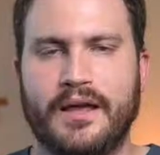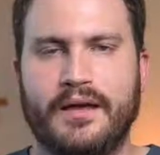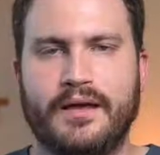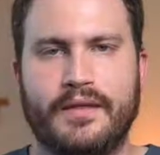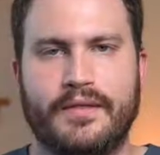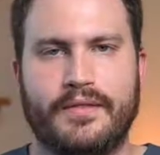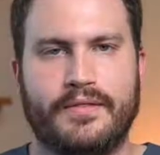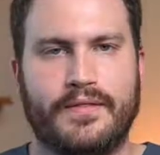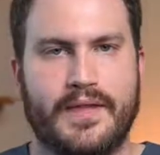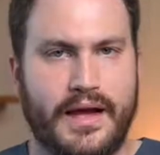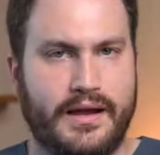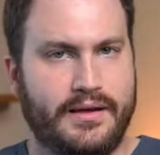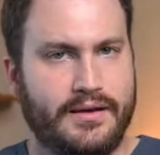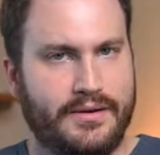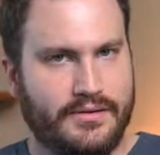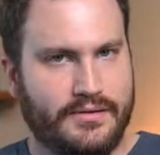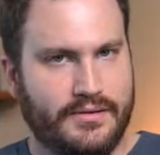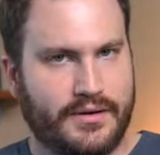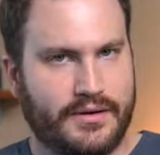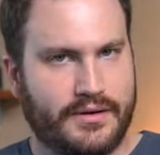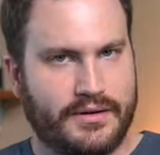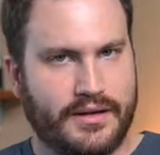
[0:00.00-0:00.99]
That
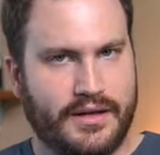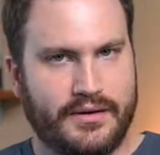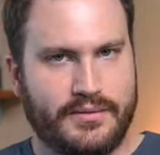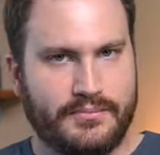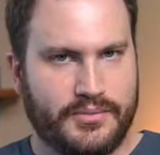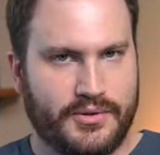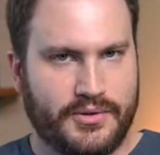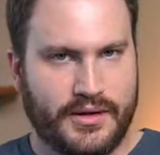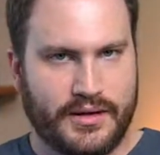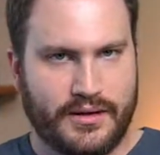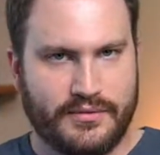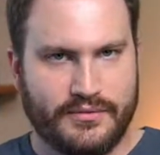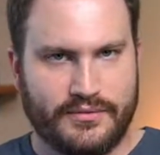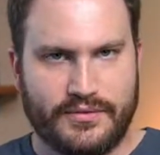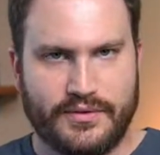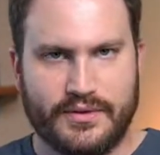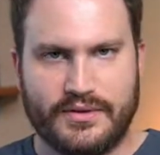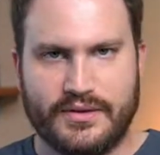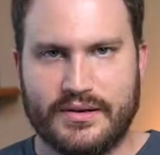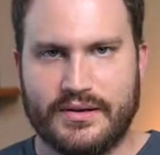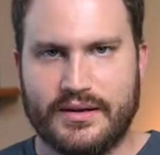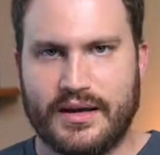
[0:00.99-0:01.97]
is our game plan
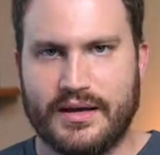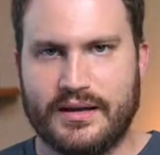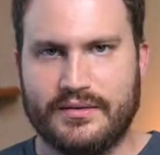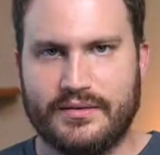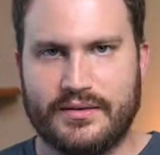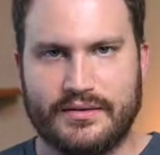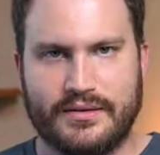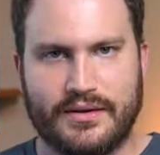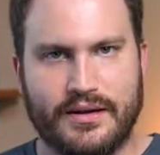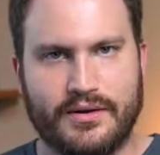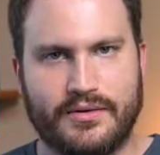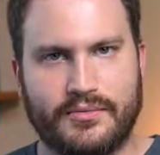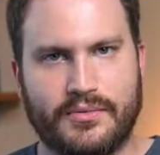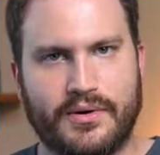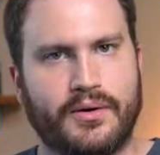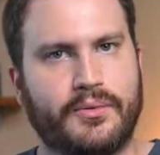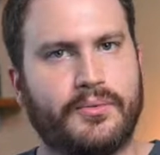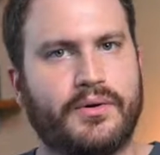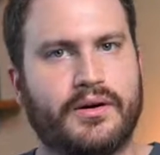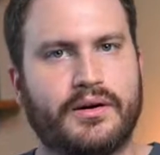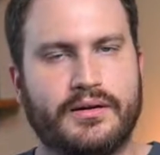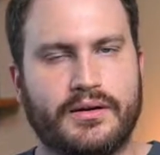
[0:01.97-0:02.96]
for tonight. That's kind of
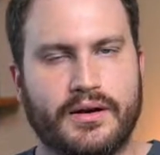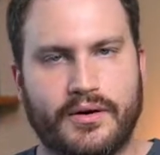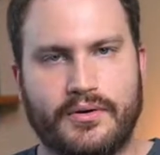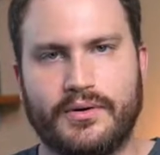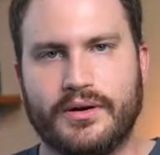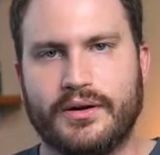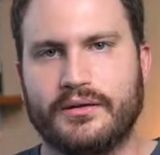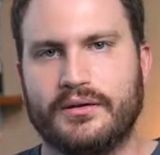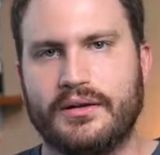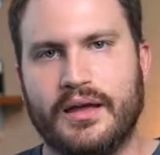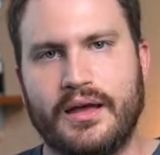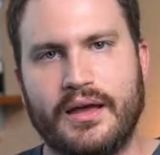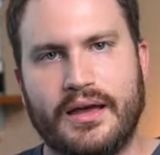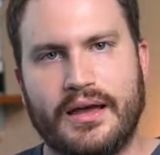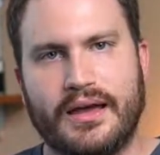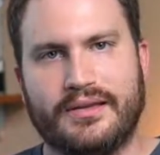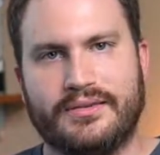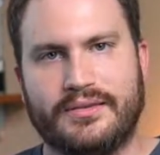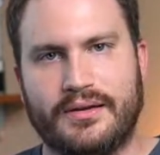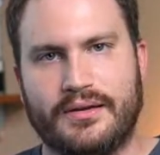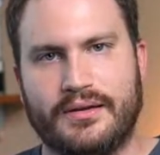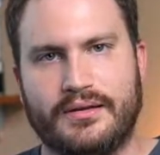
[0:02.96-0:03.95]
where we're going.
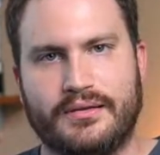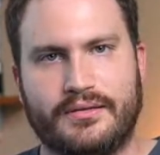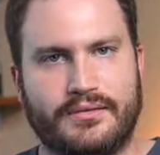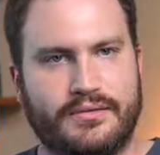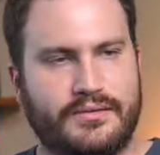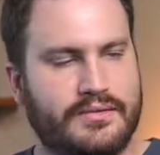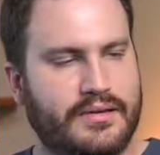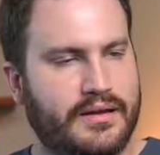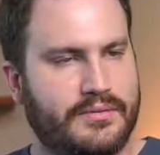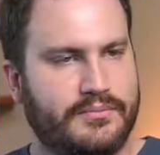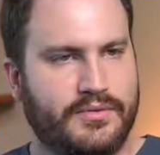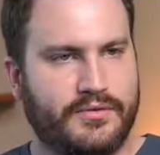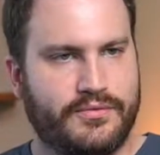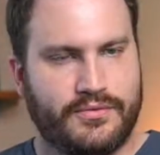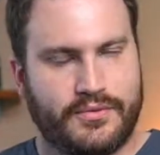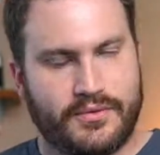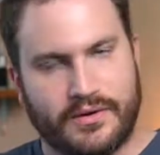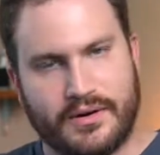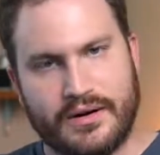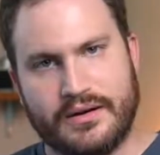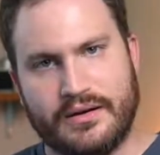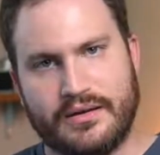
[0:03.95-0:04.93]
As I said
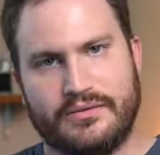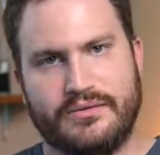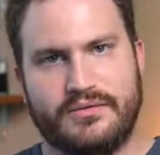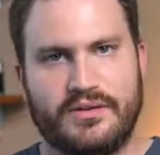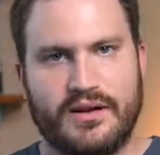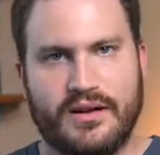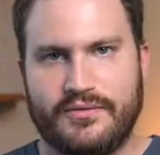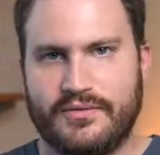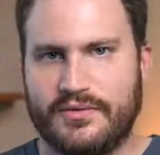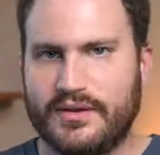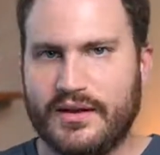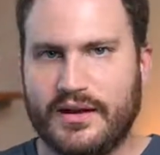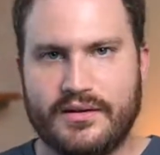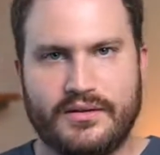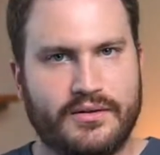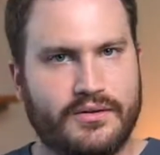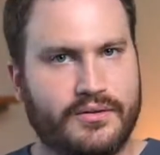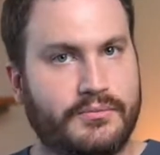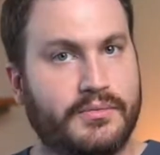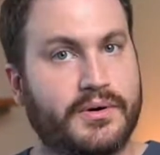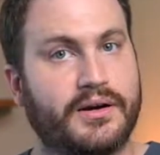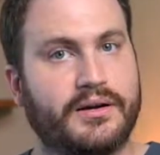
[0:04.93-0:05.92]
before, and as Jeff said,
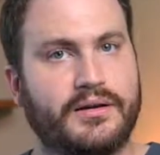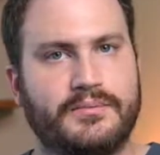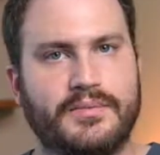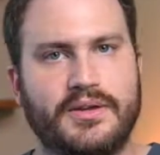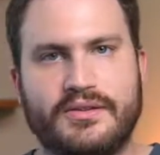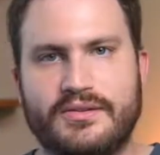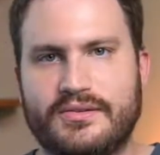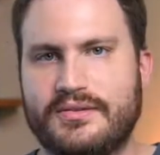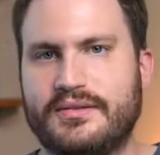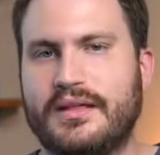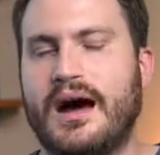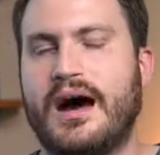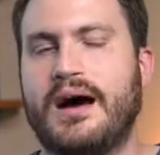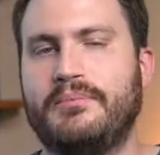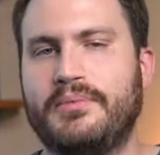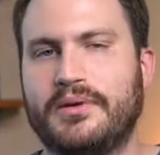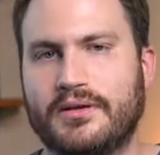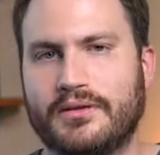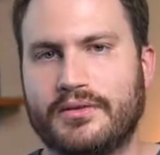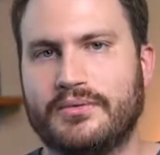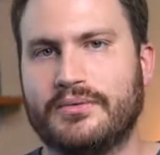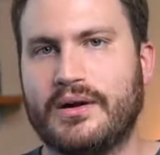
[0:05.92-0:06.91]
we're going to be
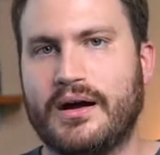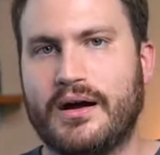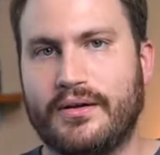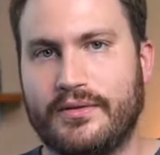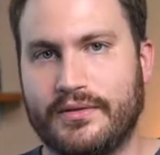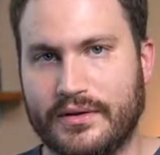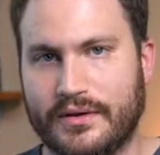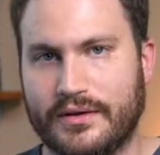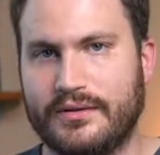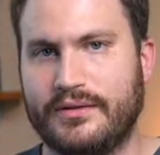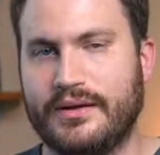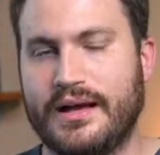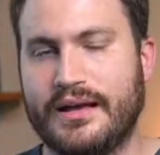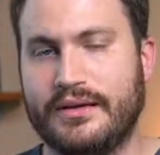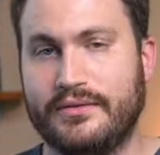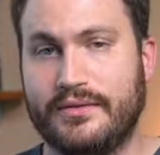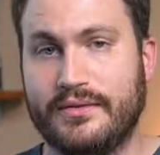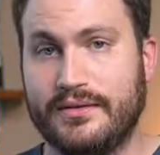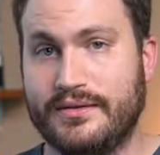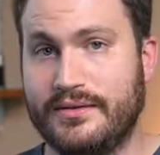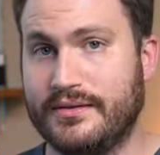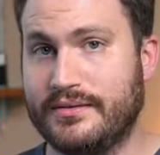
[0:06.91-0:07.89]
stopping throughout the
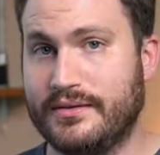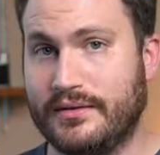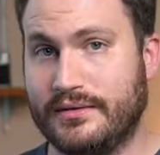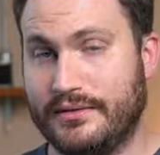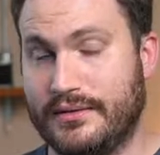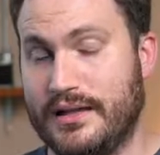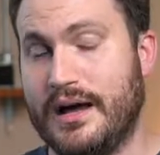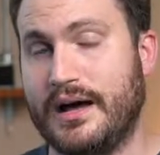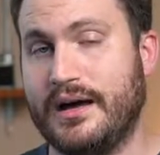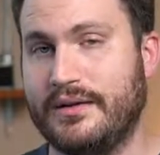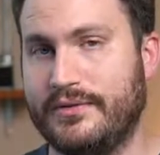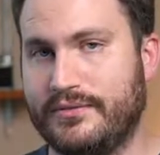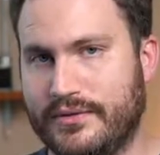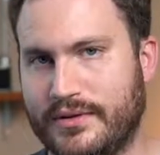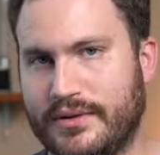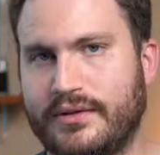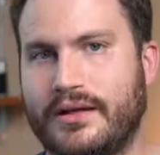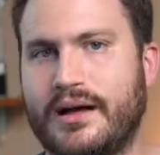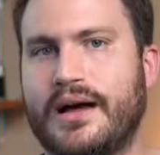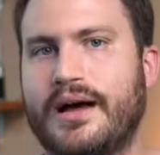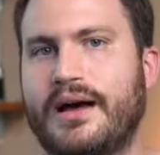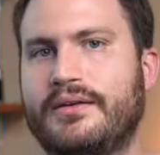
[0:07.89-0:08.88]
class. This is a live
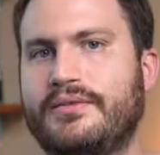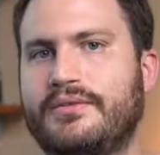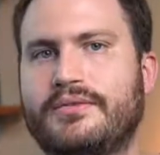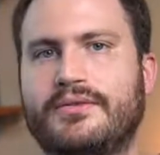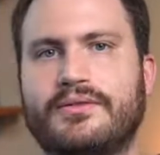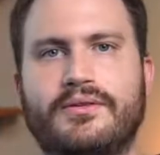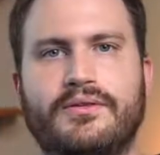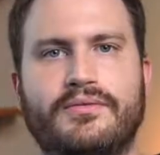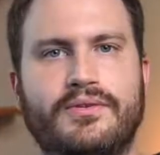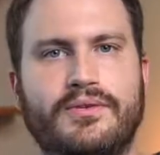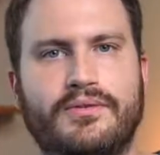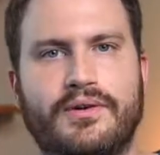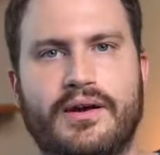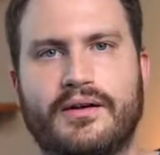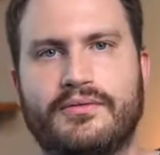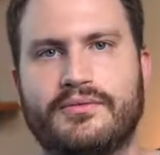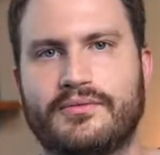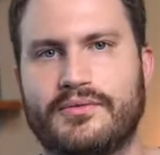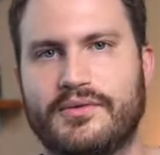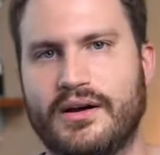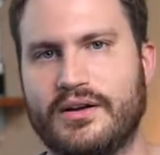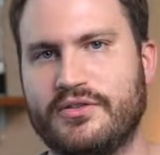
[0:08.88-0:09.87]
class, so if you
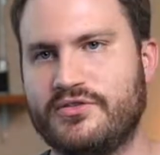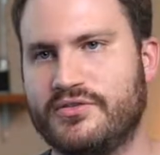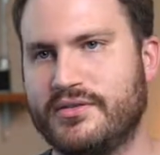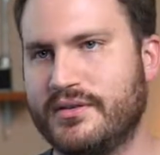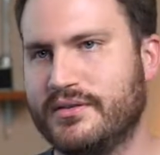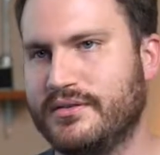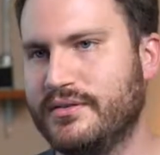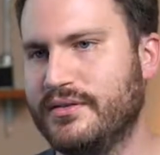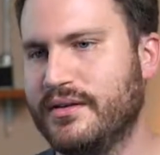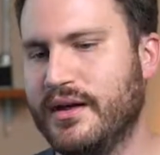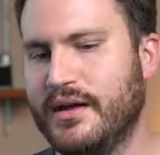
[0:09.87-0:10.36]
have questions,